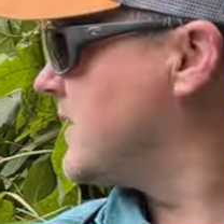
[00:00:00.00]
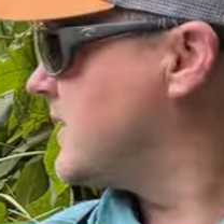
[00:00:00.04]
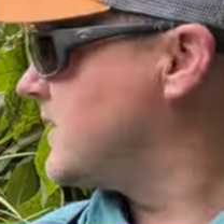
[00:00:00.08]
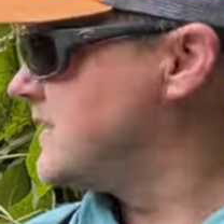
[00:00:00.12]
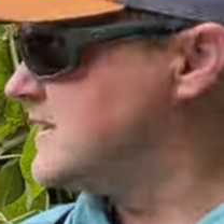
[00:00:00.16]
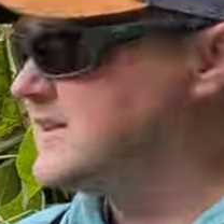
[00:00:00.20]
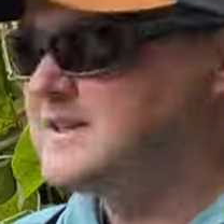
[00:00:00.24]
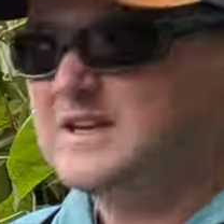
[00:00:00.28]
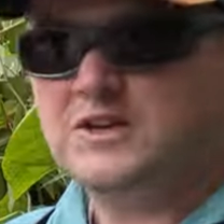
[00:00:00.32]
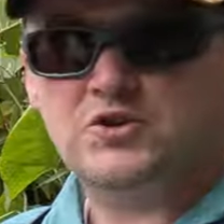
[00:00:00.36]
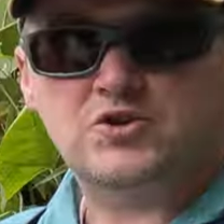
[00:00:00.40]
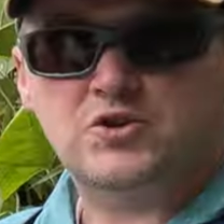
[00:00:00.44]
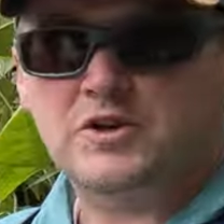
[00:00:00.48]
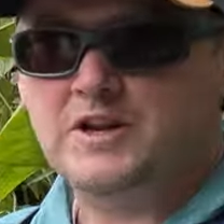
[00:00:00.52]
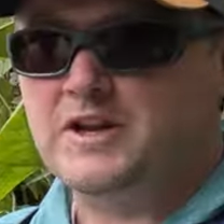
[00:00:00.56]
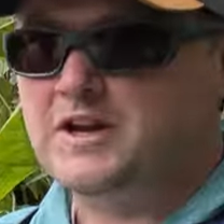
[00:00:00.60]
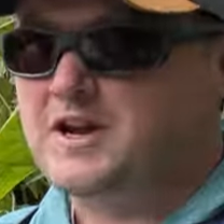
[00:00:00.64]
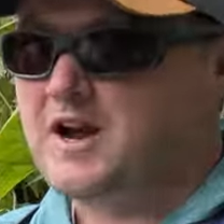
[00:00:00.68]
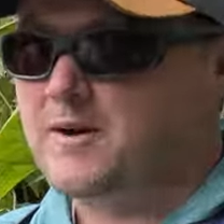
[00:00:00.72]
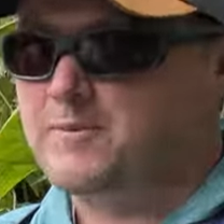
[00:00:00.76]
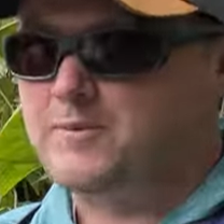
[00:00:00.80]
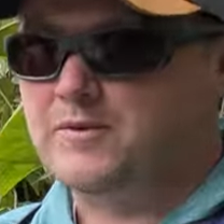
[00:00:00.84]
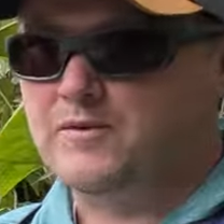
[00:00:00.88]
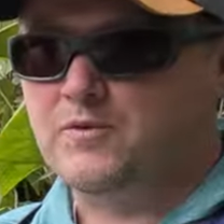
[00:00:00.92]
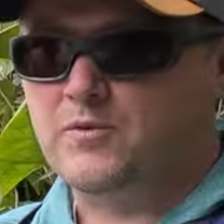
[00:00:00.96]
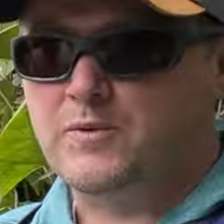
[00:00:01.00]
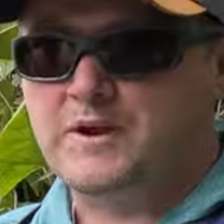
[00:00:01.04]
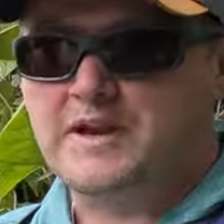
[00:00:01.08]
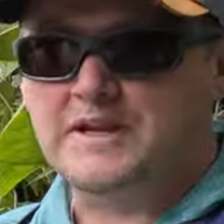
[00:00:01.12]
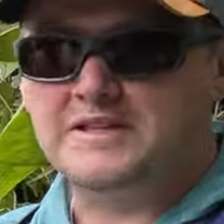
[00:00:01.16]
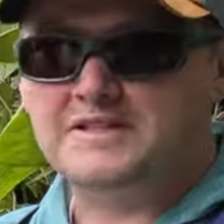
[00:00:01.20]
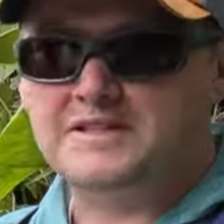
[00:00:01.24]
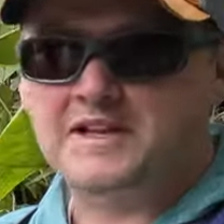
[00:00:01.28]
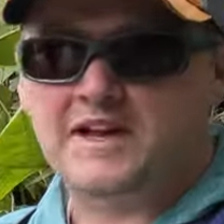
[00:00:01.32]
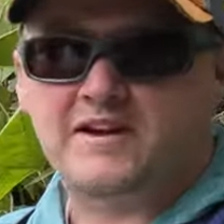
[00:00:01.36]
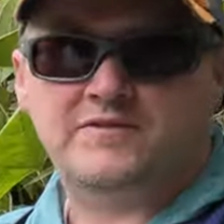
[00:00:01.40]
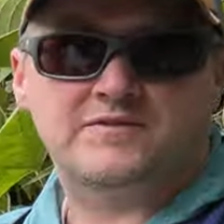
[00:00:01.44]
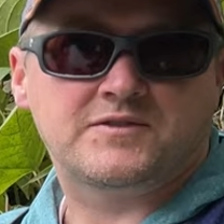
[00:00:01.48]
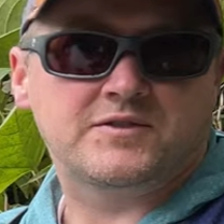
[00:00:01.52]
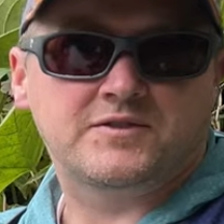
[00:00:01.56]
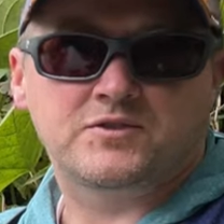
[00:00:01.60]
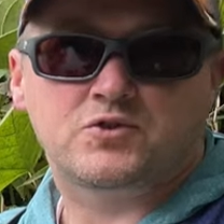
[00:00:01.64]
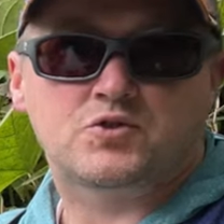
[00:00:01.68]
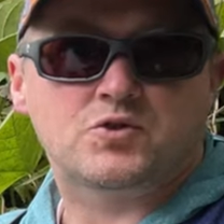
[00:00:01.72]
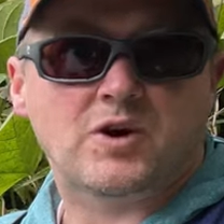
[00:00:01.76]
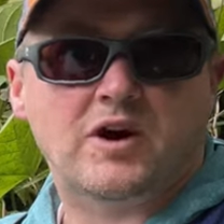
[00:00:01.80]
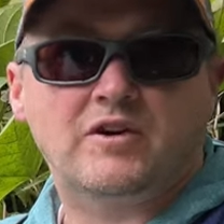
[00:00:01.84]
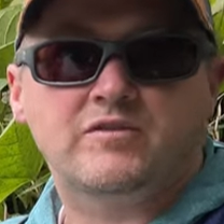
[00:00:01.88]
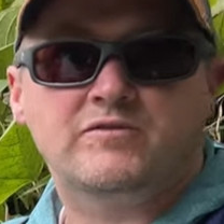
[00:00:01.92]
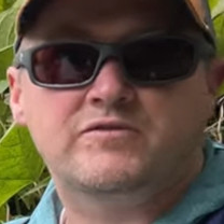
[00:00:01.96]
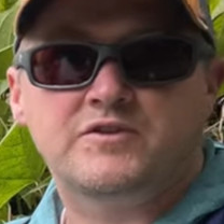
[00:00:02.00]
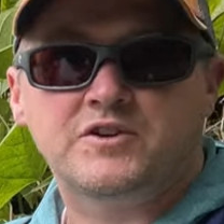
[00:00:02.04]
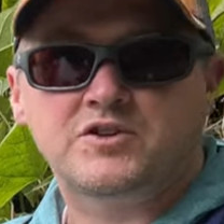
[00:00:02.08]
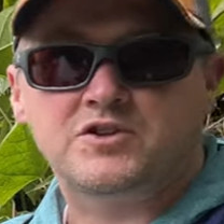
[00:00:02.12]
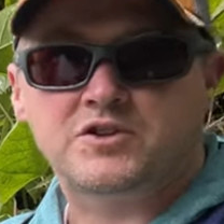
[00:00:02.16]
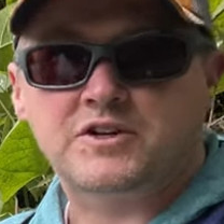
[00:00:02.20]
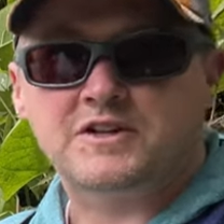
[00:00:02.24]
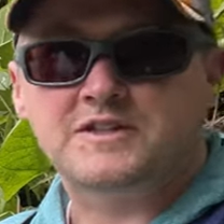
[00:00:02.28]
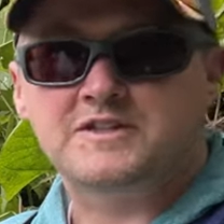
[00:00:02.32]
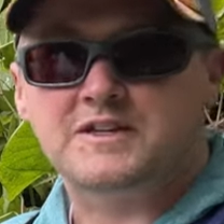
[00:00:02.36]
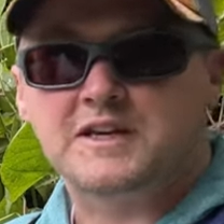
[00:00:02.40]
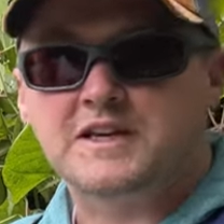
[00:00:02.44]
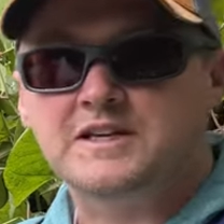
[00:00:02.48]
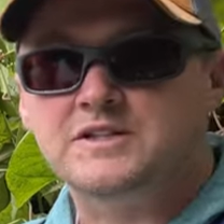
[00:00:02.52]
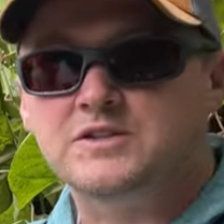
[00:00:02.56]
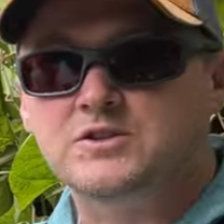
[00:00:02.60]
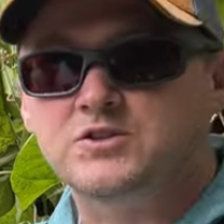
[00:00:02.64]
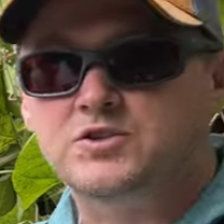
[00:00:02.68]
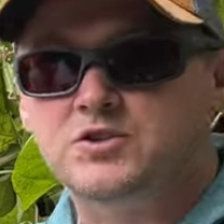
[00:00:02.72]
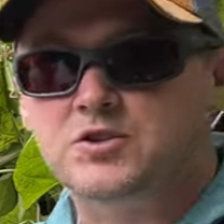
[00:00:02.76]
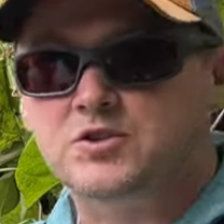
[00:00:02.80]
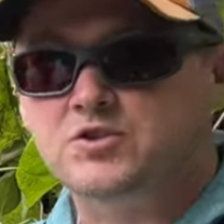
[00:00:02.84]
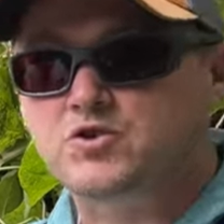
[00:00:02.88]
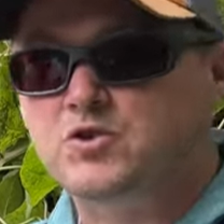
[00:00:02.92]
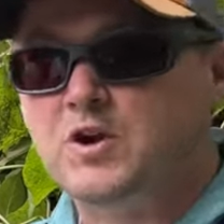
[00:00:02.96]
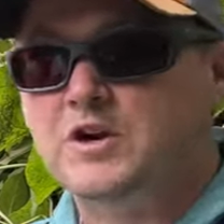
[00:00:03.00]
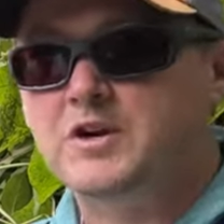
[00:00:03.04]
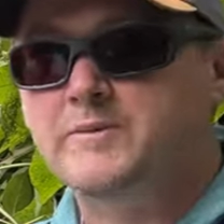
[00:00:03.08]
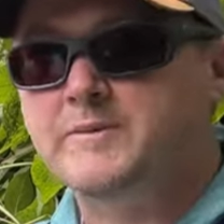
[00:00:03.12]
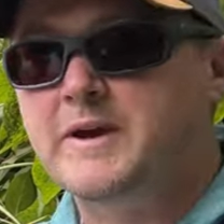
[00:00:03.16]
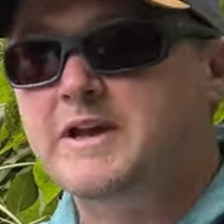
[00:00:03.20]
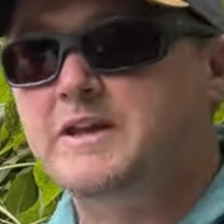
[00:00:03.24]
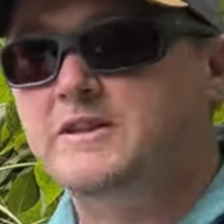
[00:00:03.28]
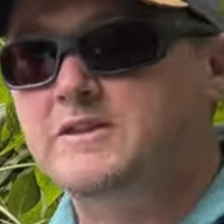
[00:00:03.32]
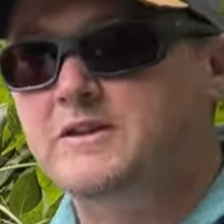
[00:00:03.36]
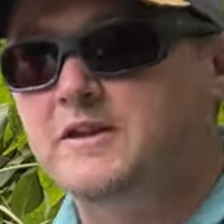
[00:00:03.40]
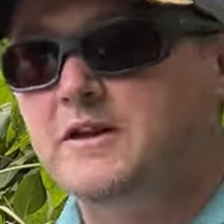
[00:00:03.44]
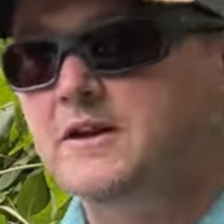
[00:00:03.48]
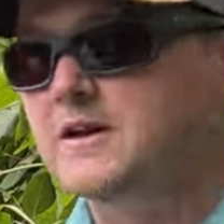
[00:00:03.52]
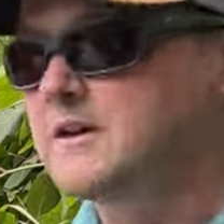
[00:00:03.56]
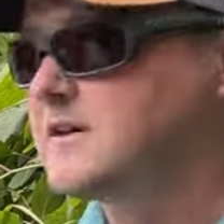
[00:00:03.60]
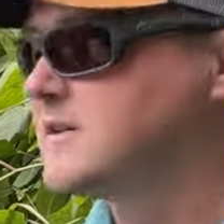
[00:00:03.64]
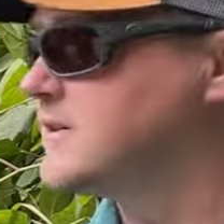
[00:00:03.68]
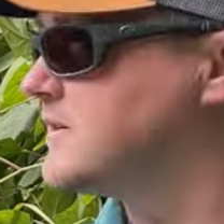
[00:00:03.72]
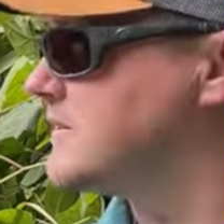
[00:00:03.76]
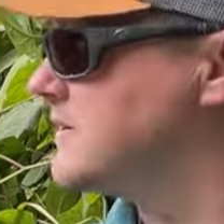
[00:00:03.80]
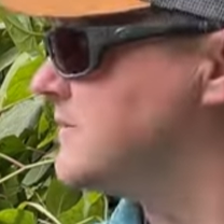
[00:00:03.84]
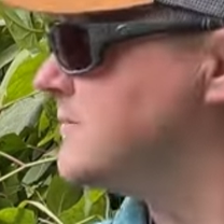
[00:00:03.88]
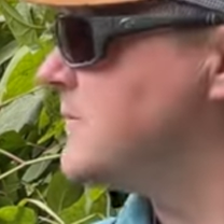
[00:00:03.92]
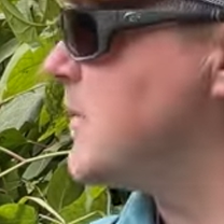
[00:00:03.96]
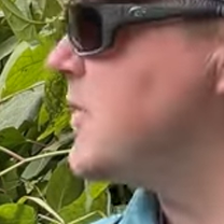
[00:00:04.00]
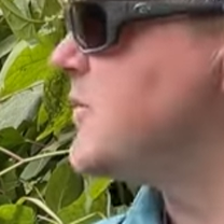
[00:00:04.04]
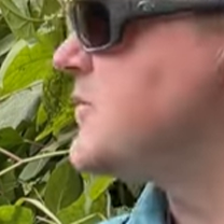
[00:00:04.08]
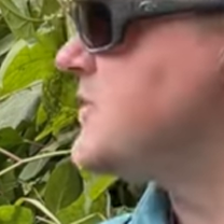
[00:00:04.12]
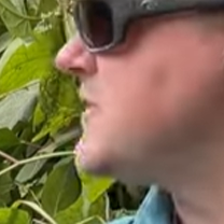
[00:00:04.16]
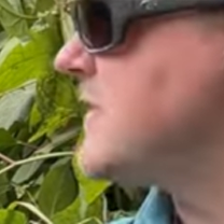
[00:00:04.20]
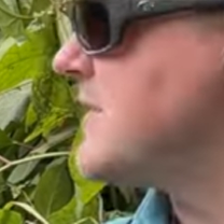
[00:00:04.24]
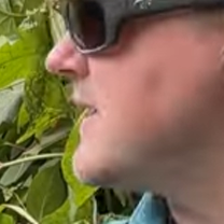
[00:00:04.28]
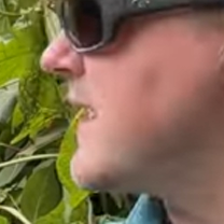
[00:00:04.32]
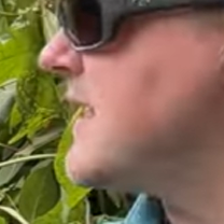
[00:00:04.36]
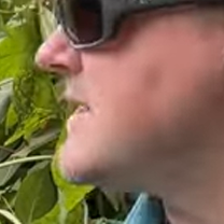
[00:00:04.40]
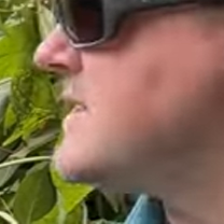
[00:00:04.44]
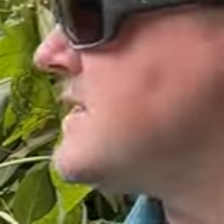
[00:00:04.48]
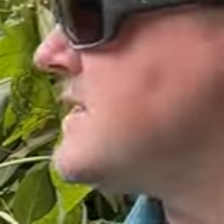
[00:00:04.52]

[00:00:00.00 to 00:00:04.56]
Literally a couple of weeks left of the trout fishing season so trying to make the, the most of that